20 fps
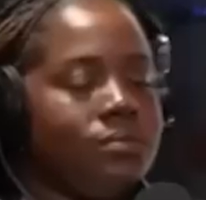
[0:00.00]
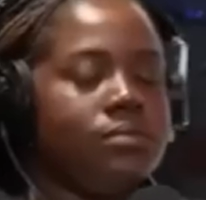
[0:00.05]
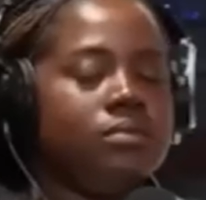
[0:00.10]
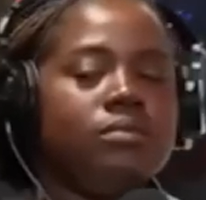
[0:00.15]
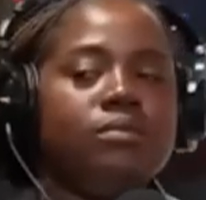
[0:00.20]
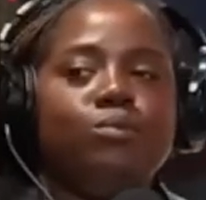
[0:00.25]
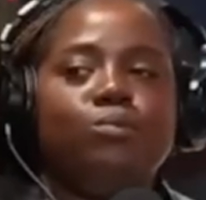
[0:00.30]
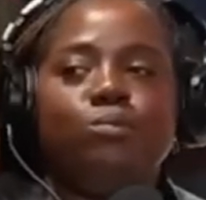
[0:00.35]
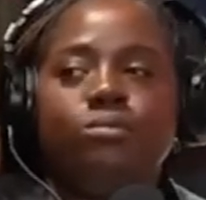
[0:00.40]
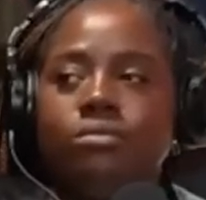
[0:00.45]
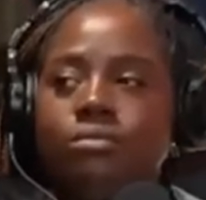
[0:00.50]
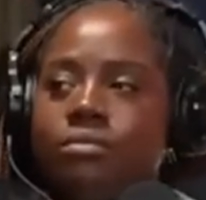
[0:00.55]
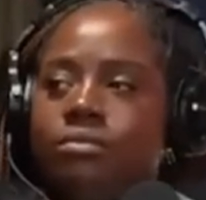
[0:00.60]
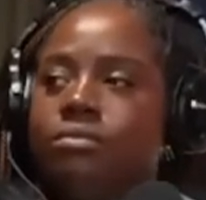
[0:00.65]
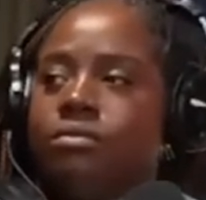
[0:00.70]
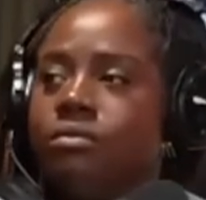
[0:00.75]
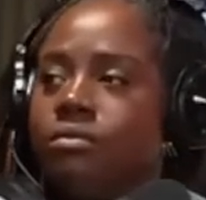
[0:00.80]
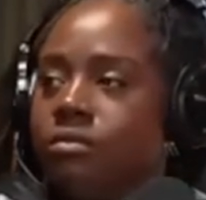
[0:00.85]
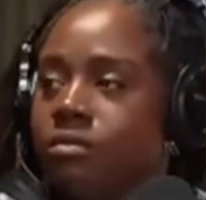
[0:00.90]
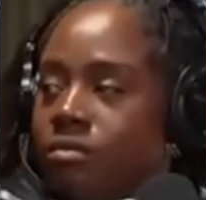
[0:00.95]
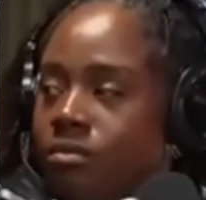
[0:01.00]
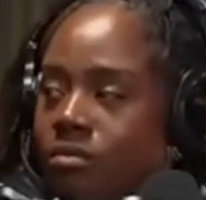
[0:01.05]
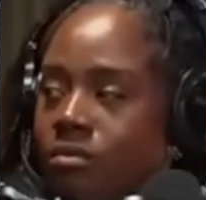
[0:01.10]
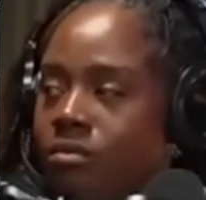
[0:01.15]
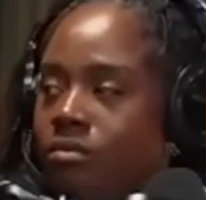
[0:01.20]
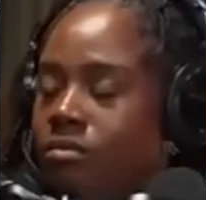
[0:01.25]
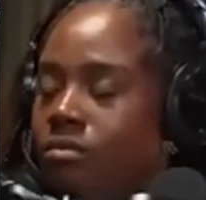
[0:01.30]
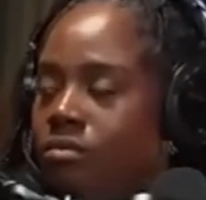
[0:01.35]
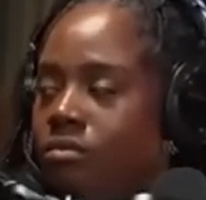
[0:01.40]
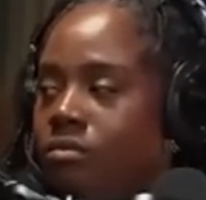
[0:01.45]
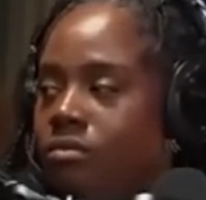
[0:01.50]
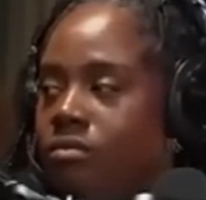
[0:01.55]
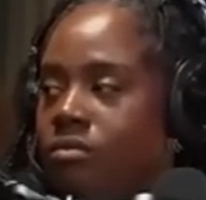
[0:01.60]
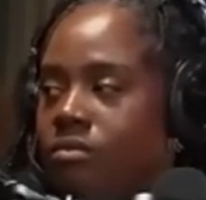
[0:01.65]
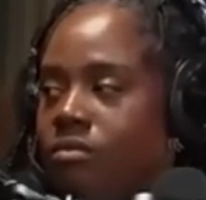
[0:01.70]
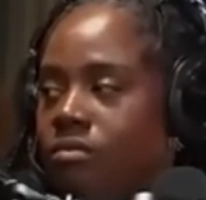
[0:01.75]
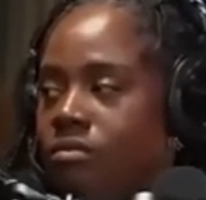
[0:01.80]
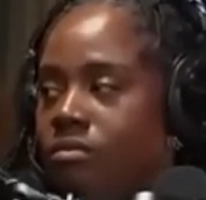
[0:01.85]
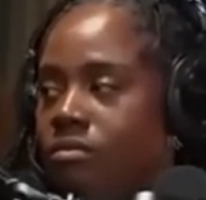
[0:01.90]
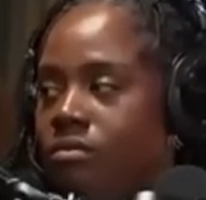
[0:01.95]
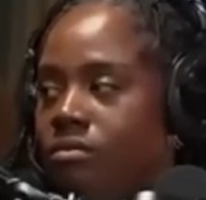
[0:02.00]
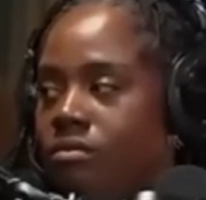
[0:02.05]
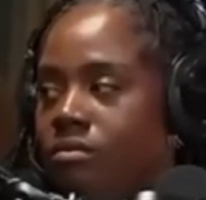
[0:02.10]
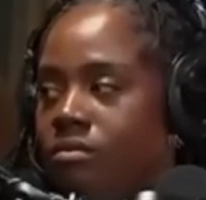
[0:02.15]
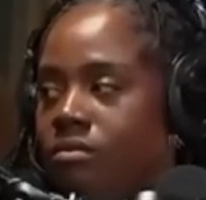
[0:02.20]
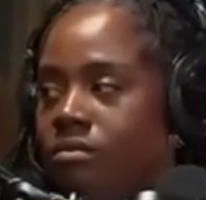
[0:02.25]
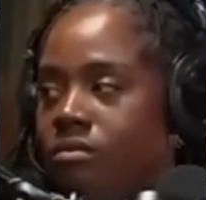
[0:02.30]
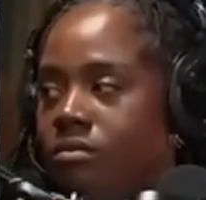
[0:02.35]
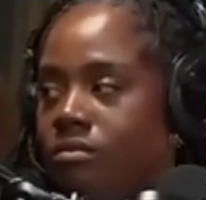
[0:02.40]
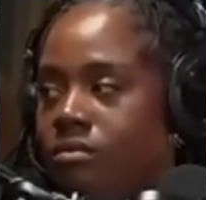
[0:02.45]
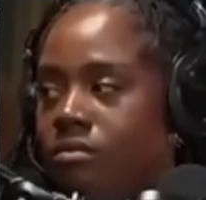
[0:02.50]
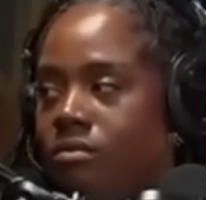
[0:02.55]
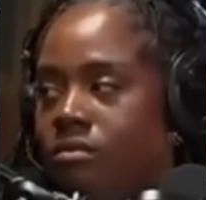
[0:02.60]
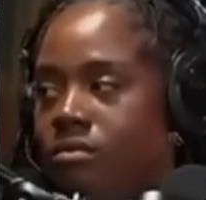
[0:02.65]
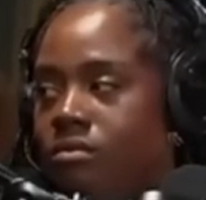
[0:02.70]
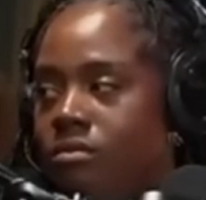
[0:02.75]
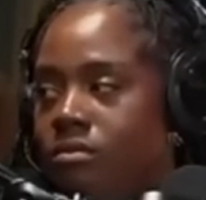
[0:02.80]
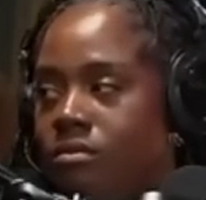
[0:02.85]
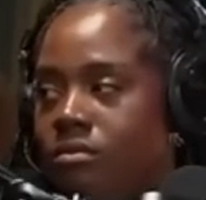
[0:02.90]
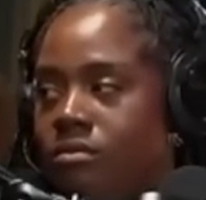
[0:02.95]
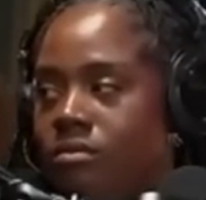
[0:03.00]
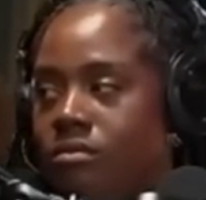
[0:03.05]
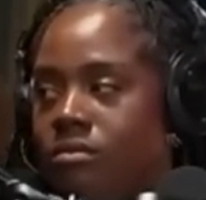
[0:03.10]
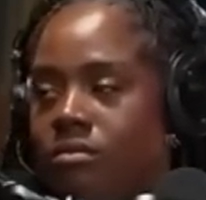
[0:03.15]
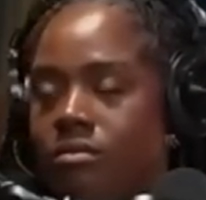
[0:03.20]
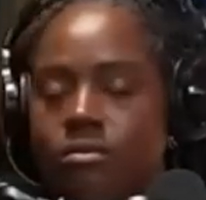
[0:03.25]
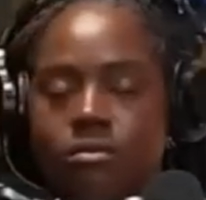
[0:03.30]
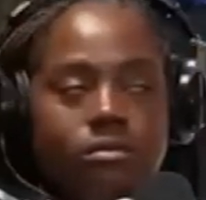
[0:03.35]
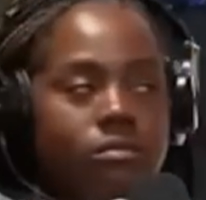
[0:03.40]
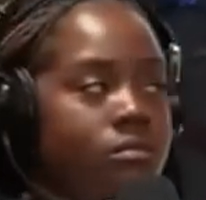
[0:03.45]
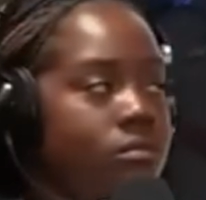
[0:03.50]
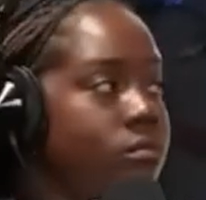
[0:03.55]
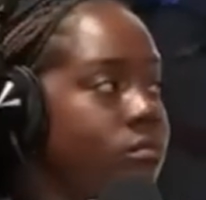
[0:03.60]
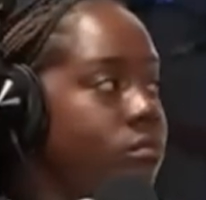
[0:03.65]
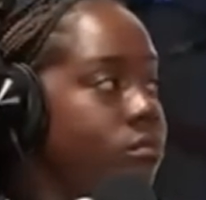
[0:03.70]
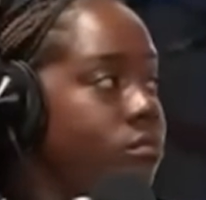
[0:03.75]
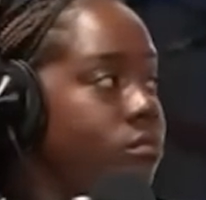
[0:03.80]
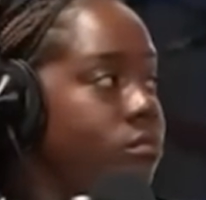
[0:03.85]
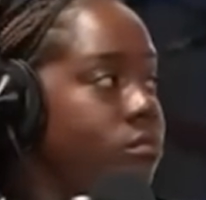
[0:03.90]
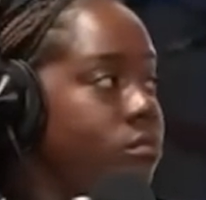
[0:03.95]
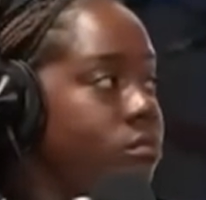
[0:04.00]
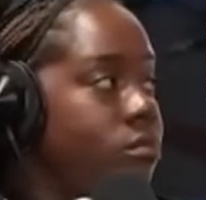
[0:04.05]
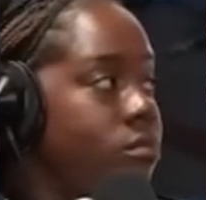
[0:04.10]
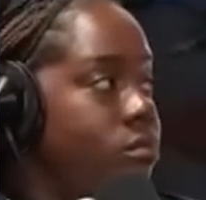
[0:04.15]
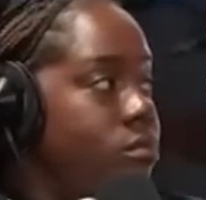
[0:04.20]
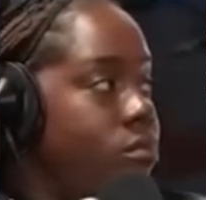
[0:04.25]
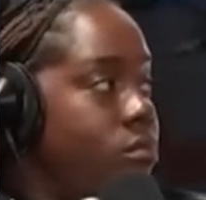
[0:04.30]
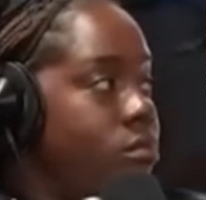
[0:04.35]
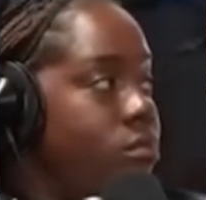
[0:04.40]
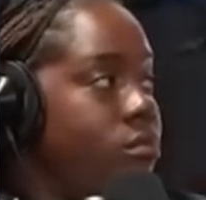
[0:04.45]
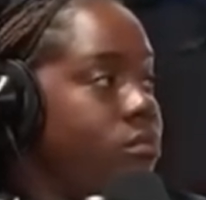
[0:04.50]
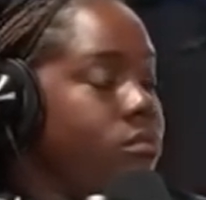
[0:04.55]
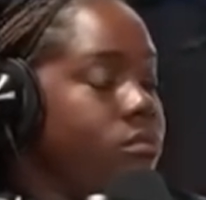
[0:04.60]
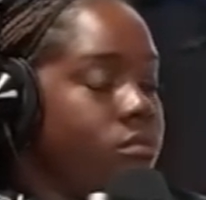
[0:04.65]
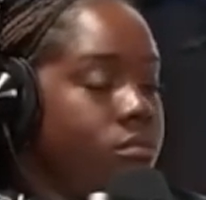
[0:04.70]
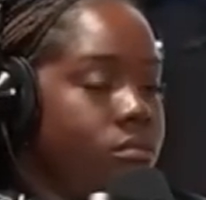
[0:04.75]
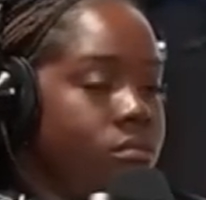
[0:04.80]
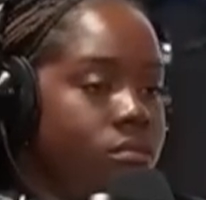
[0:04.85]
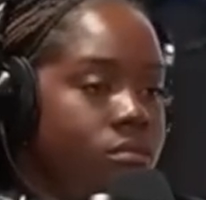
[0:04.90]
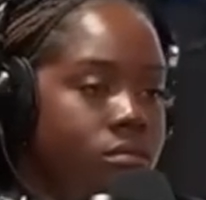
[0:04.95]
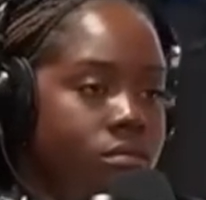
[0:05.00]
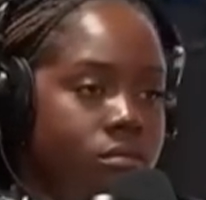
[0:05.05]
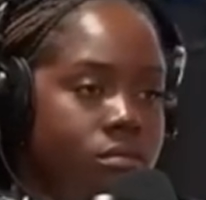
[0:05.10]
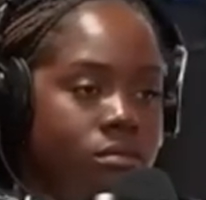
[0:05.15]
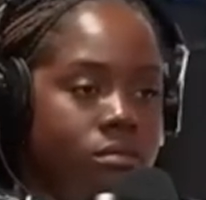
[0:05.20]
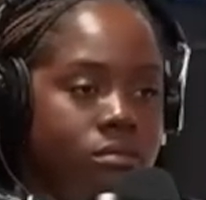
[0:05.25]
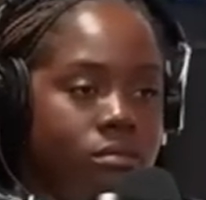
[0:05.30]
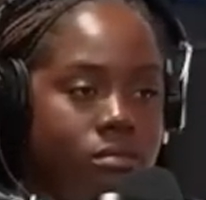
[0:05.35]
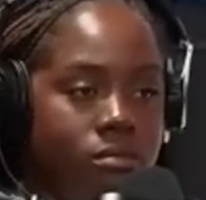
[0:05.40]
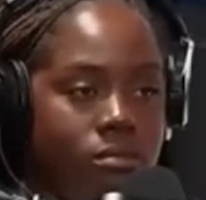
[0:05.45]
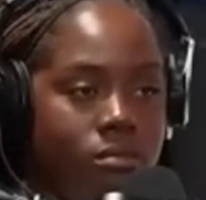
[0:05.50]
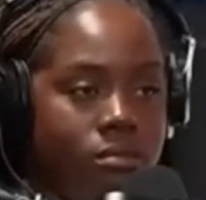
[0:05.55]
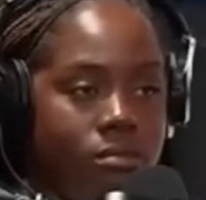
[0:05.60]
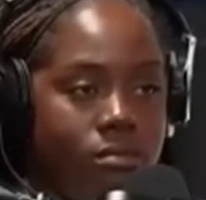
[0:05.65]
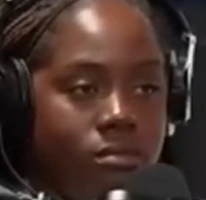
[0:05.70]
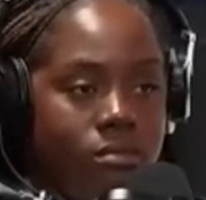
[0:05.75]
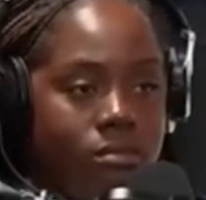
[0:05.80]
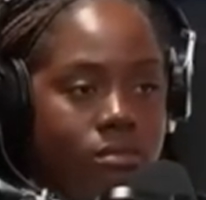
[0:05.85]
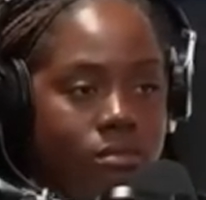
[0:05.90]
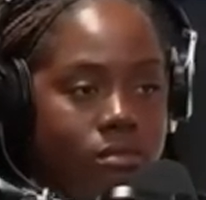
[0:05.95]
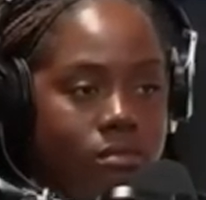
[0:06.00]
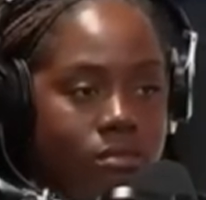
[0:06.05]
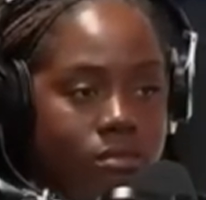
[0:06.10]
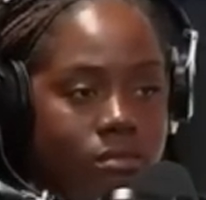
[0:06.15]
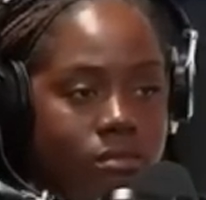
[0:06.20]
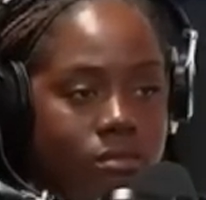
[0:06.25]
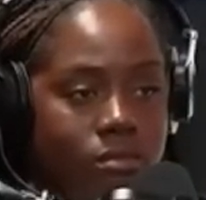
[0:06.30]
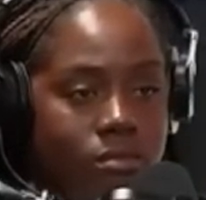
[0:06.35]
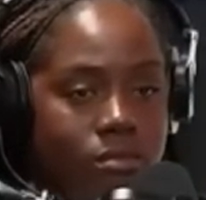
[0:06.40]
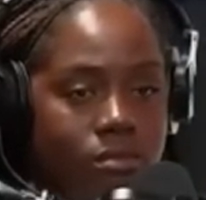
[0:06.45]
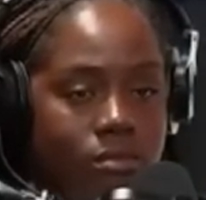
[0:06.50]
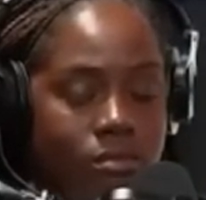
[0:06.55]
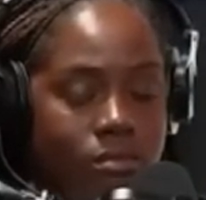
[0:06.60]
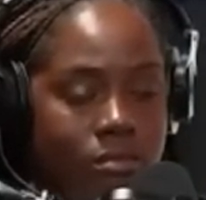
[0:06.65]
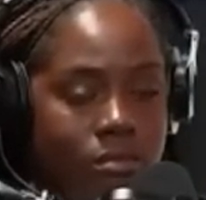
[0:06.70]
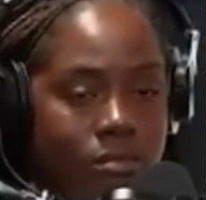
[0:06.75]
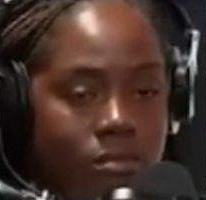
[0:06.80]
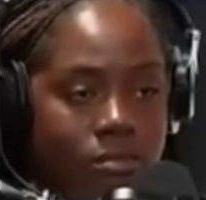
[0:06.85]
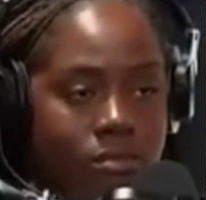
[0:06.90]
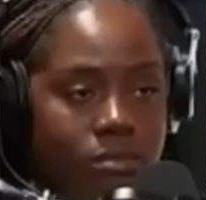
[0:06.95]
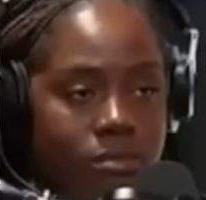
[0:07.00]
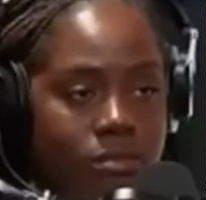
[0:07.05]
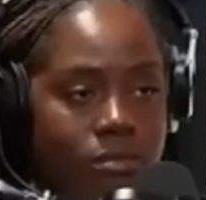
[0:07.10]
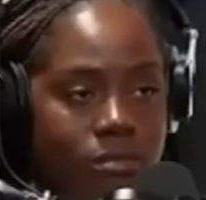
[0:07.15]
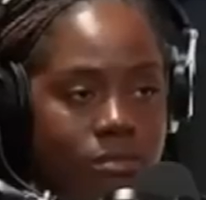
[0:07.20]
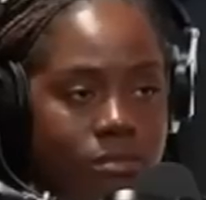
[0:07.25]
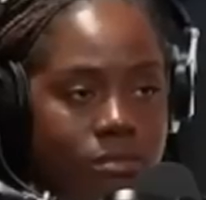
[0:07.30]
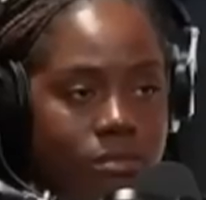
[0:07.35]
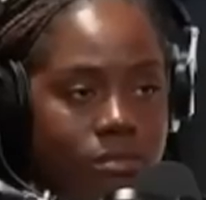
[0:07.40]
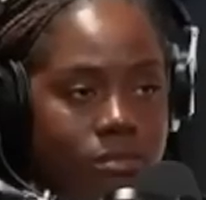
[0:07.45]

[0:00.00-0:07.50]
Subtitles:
(silent)